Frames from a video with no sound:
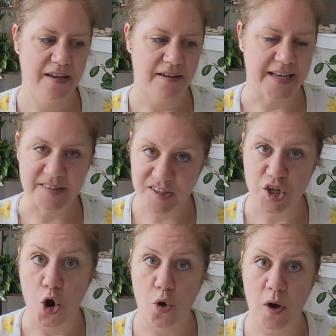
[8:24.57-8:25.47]
and
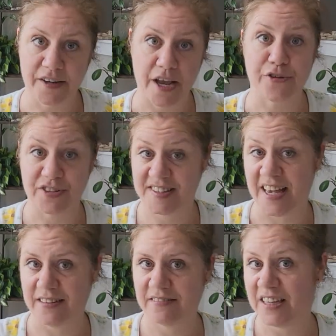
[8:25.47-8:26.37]
sow another
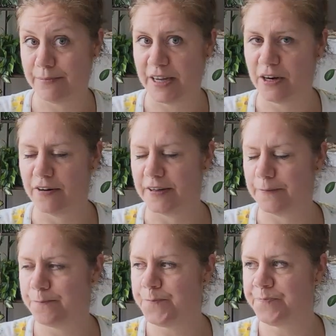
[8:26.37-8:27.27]
set in my
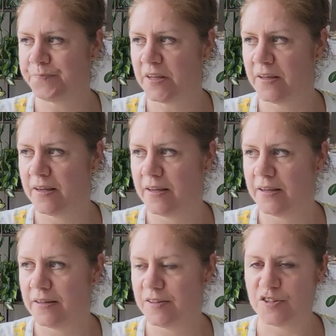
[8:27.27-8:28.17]
garden.
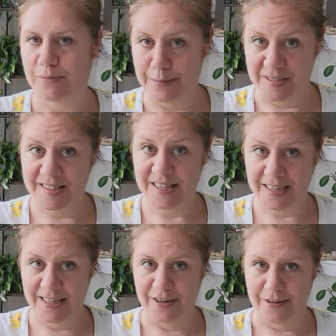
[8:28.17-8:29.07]
So my
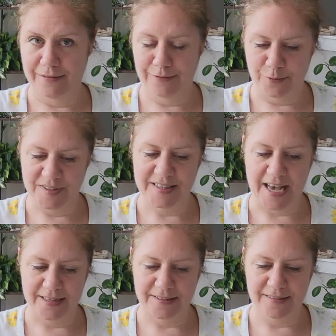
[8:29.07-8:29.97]
mistake here was
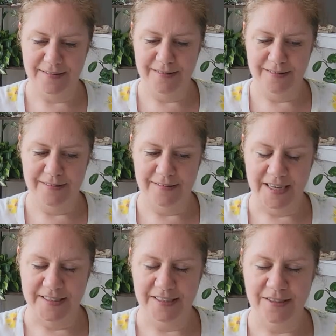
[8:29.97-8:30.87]
that
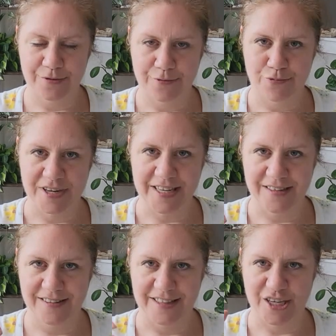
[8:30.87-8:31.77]
I didn't
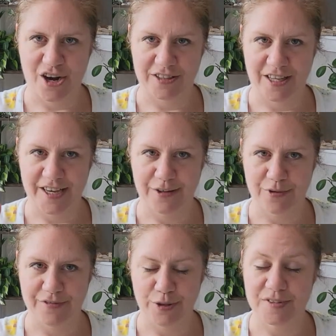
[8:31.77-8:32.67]
read the online
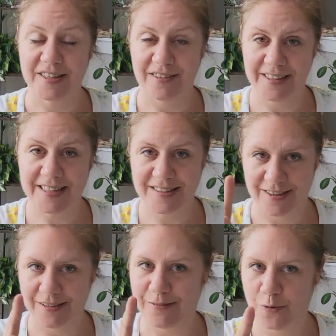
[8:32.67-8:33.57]
reviews, and I'll get
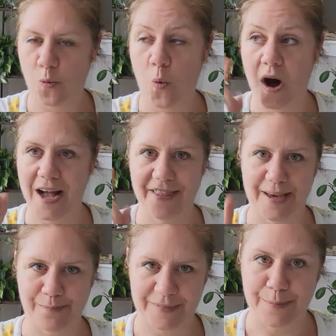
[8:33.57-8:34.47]
to why
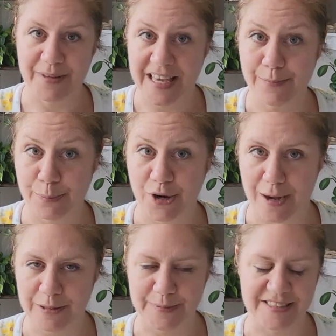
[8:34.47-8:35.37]
that became a
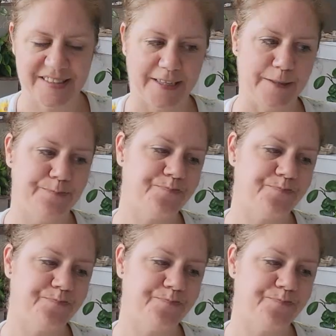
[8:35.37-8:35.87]
problem in a second.